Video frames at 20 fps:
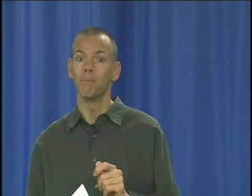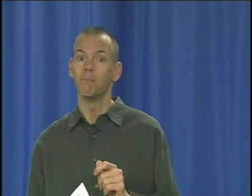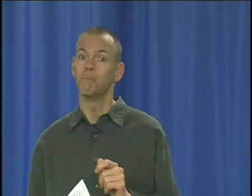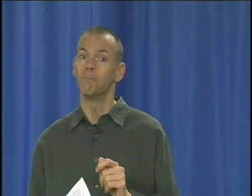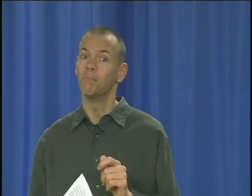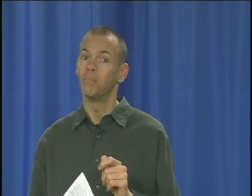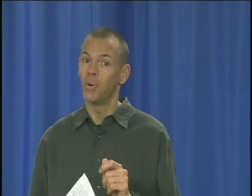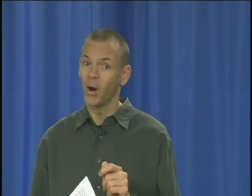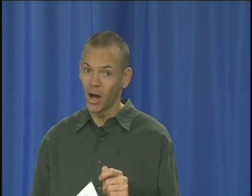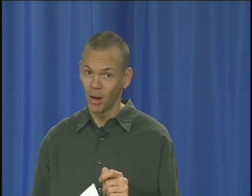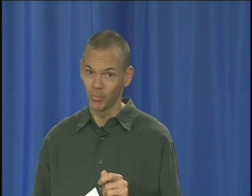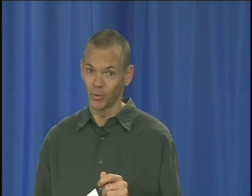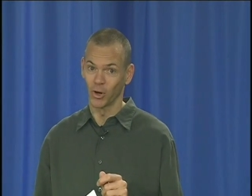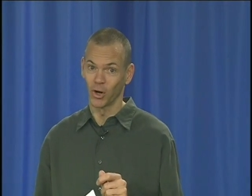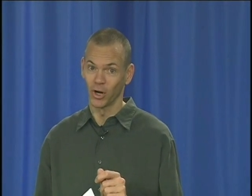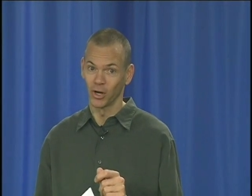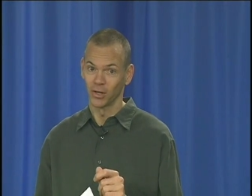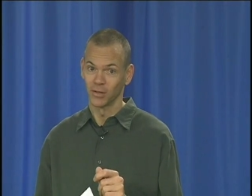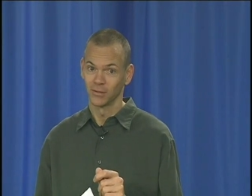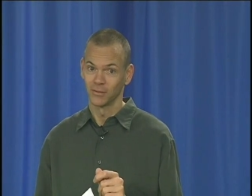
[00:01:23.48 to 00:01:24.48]

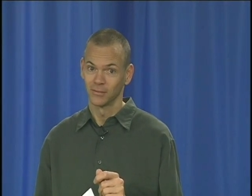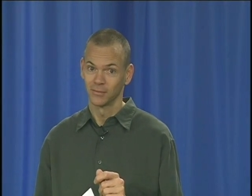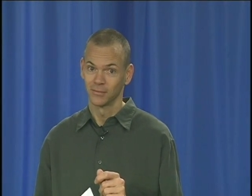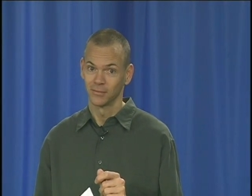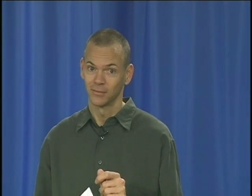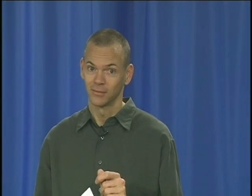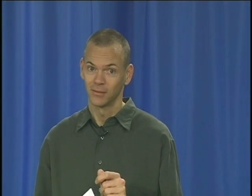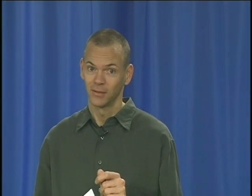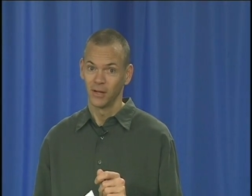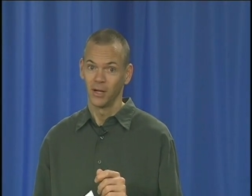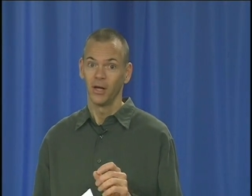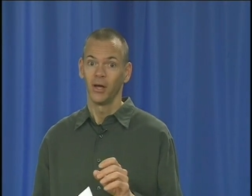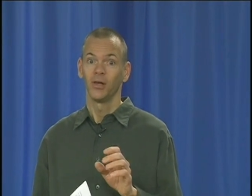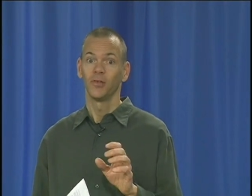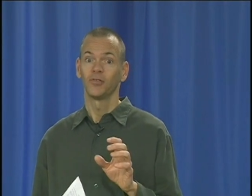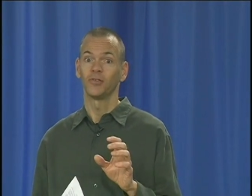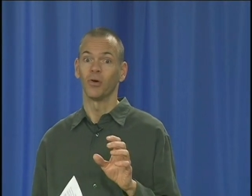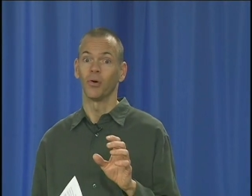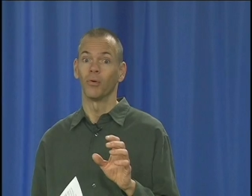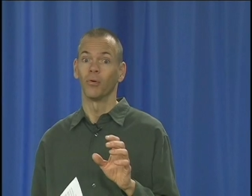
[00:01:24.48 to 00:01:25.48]
Bummer.
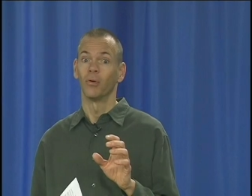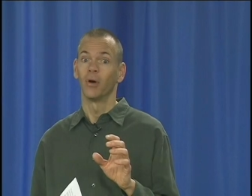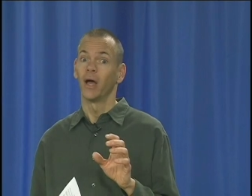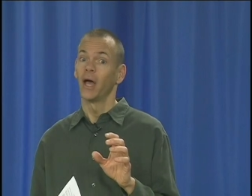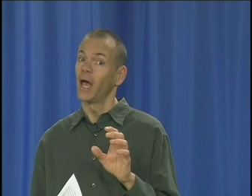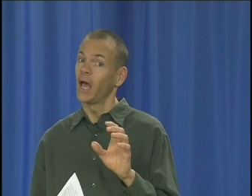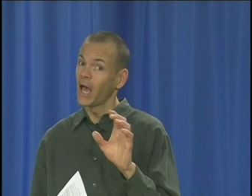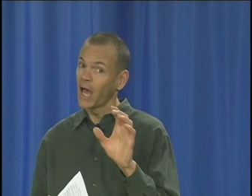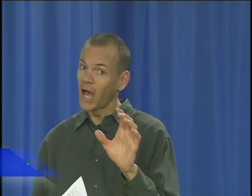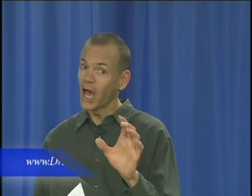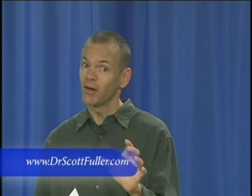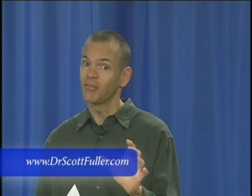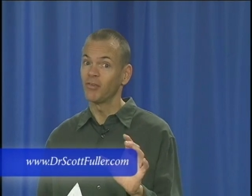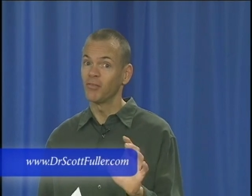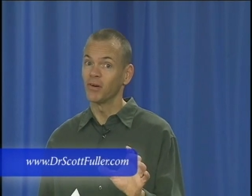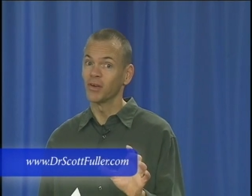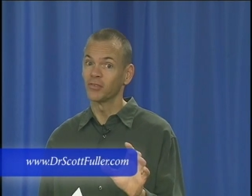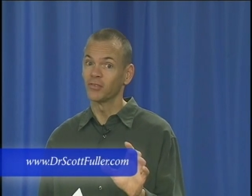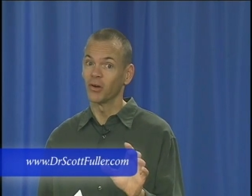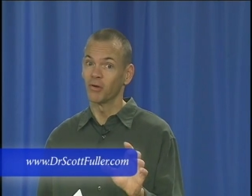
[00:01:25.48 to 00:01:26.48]
So half
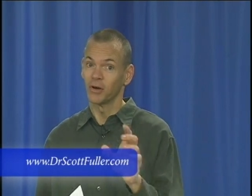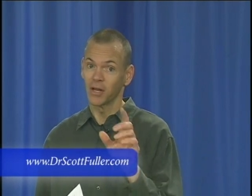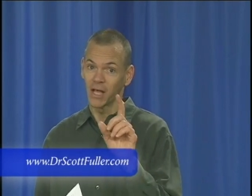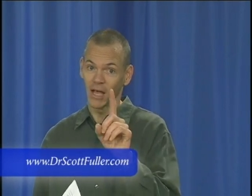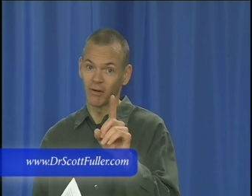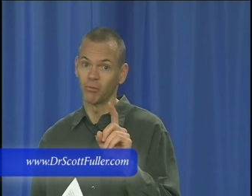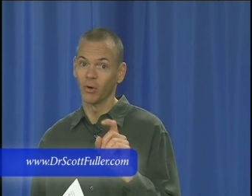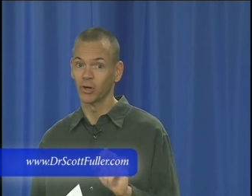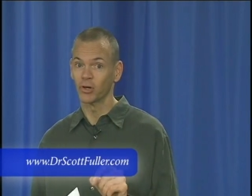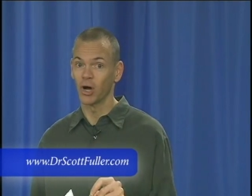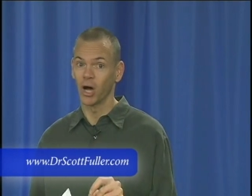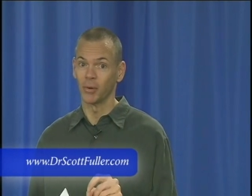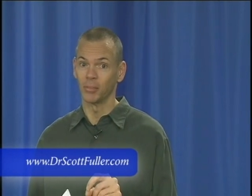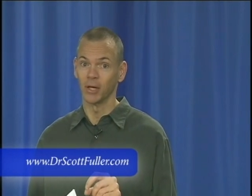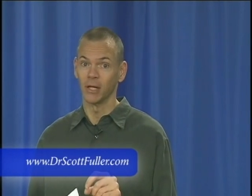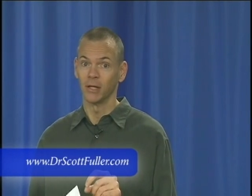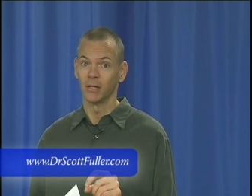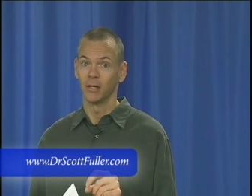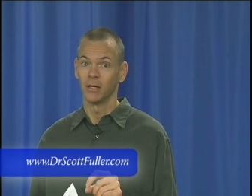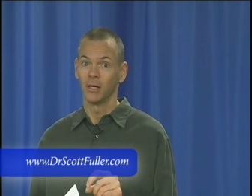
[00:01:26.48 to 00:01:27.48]
of us already have one
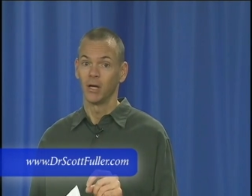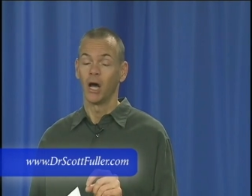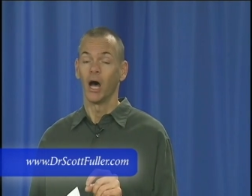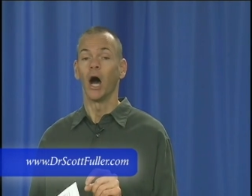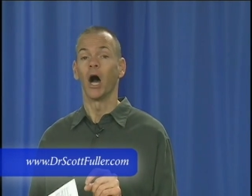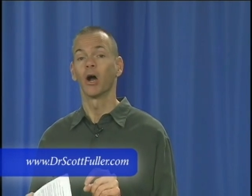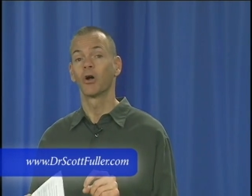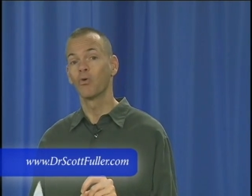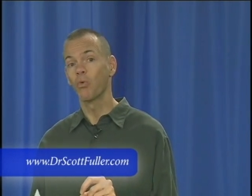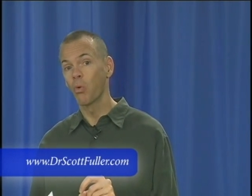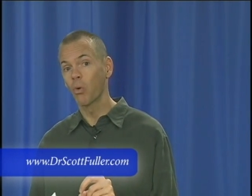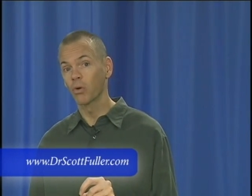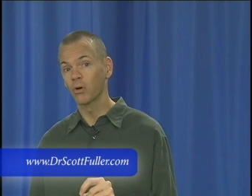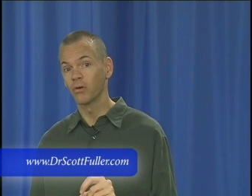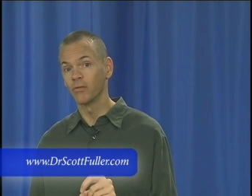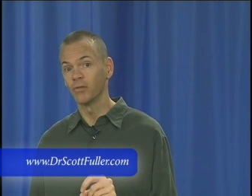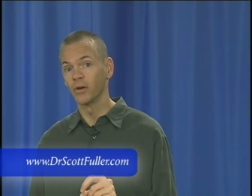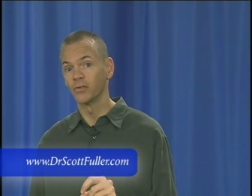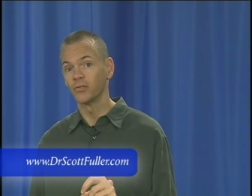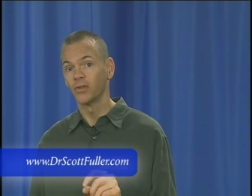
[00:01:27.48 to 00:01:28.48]
copy. A quarter
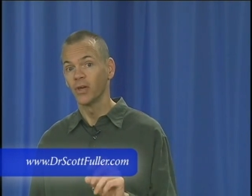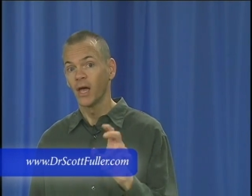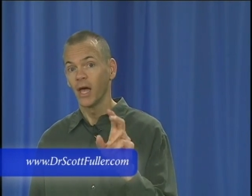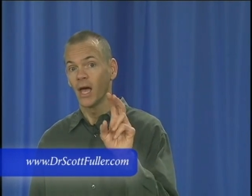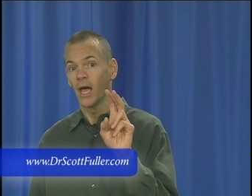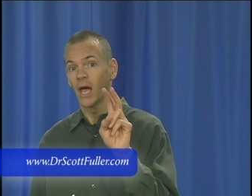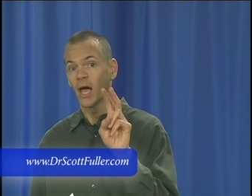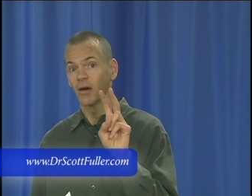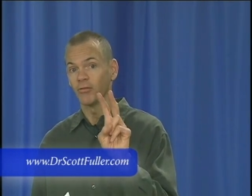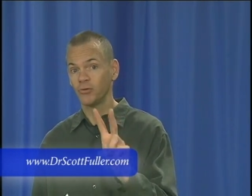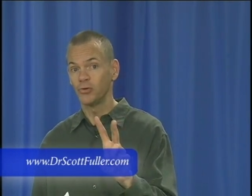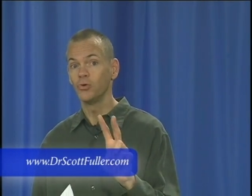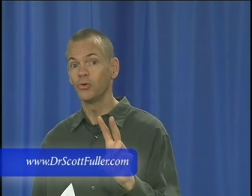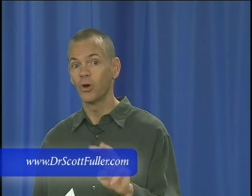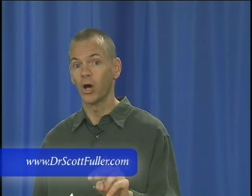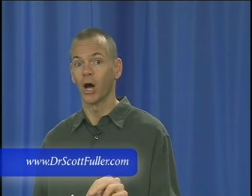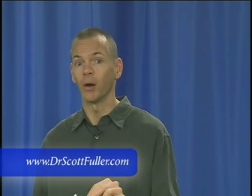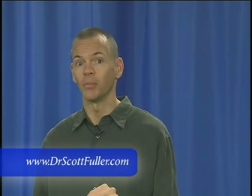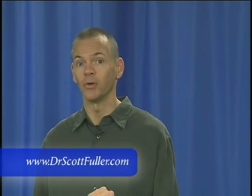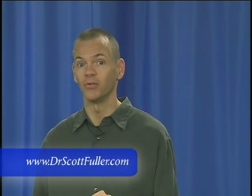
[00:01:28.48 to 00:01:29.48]
of us have two
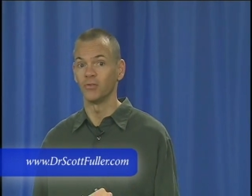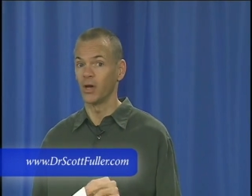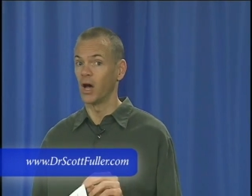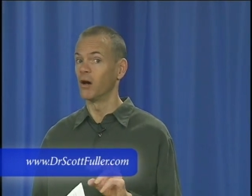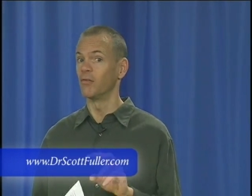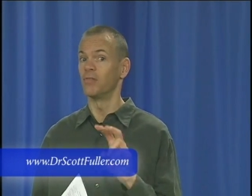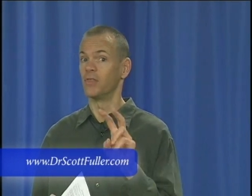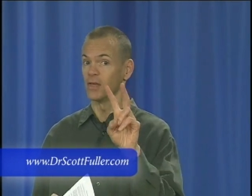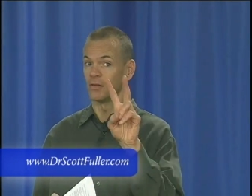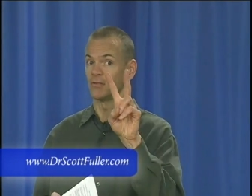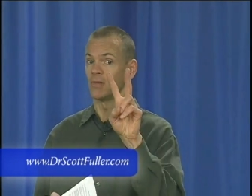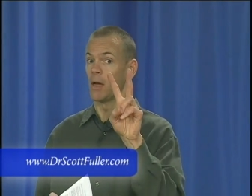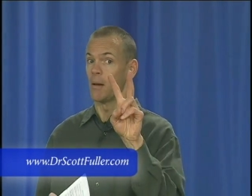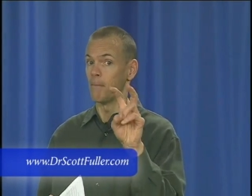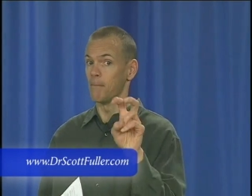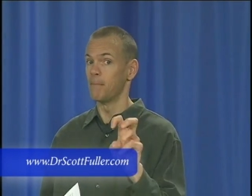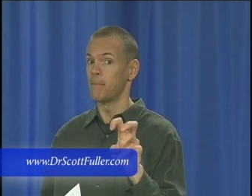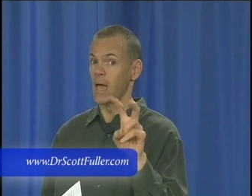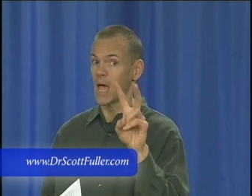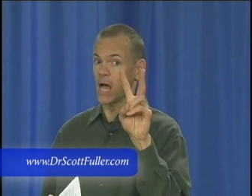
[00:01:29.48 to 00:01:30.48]
copies of this
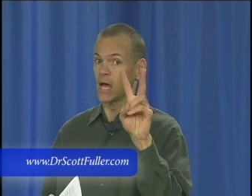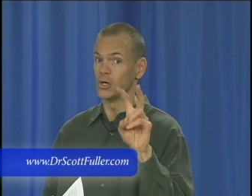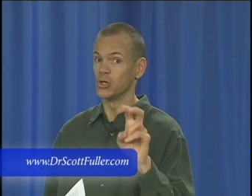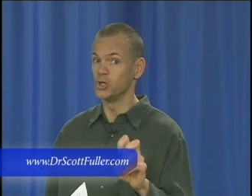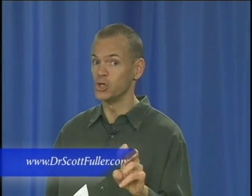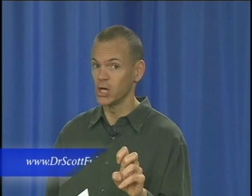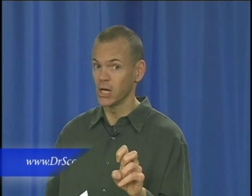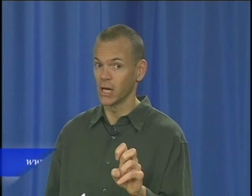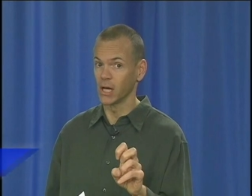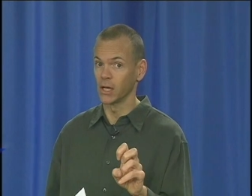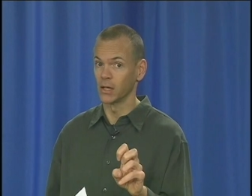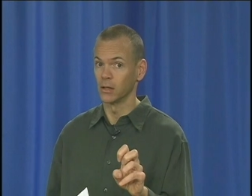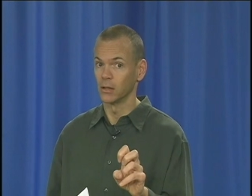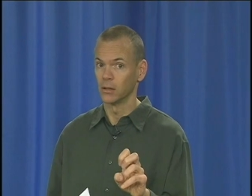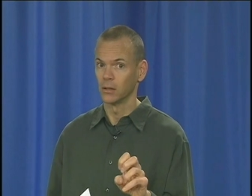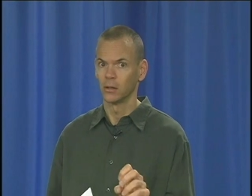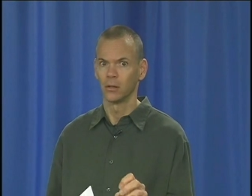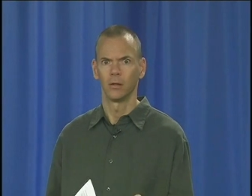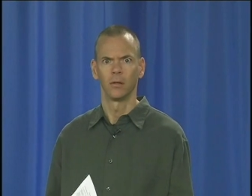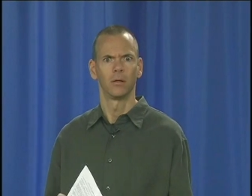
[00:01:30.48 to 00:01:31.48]
bad gene.
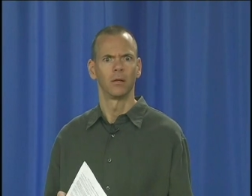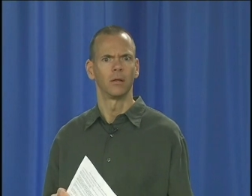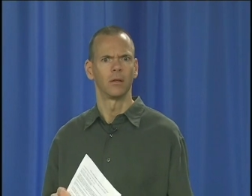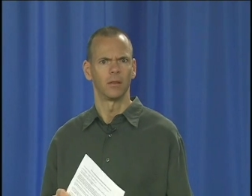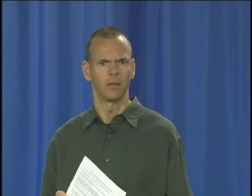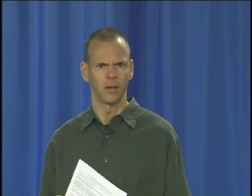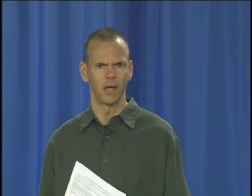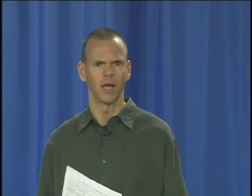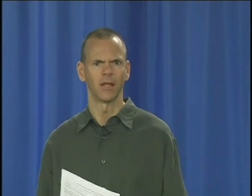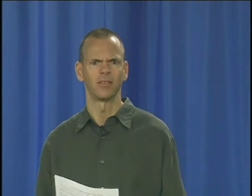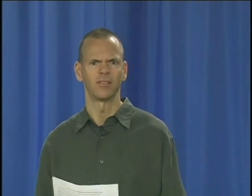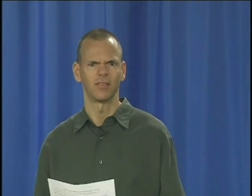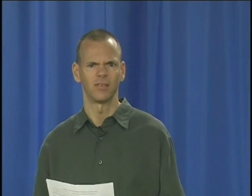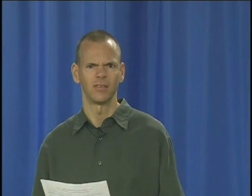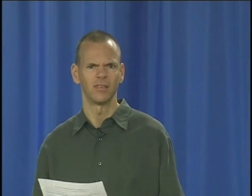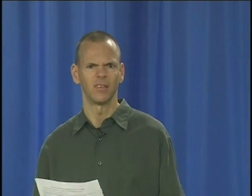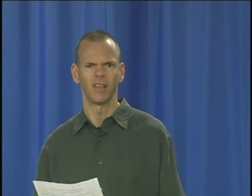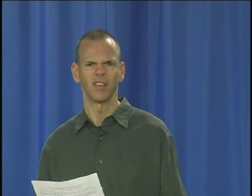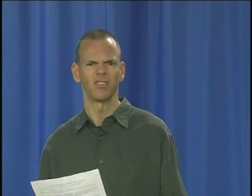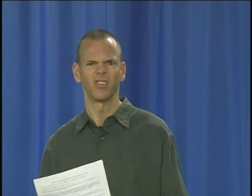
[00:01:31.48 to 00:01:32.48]
That's,
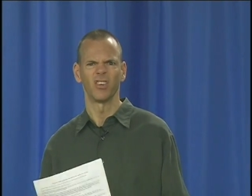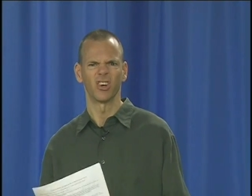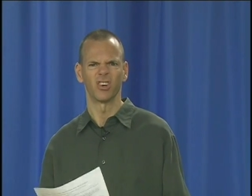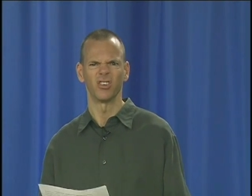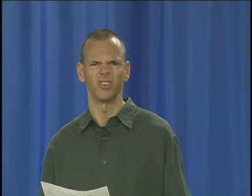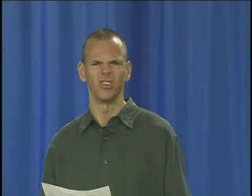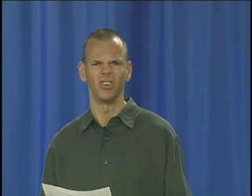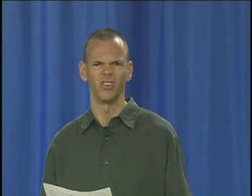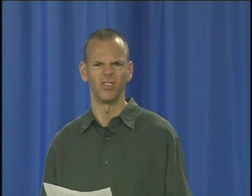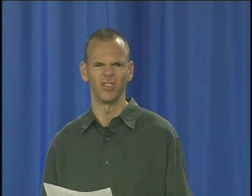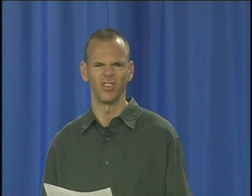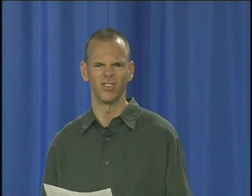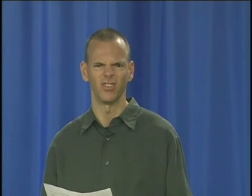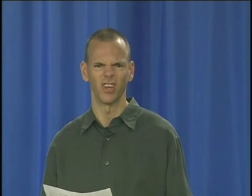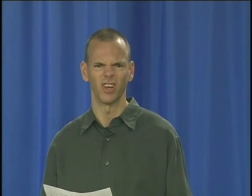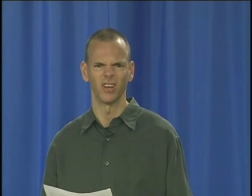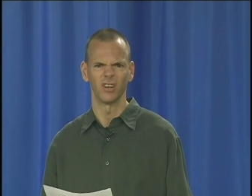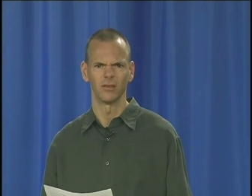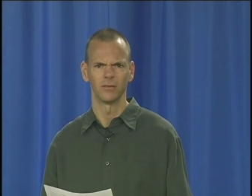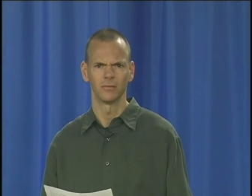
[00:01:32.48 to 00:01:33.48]
that's not good news, is it?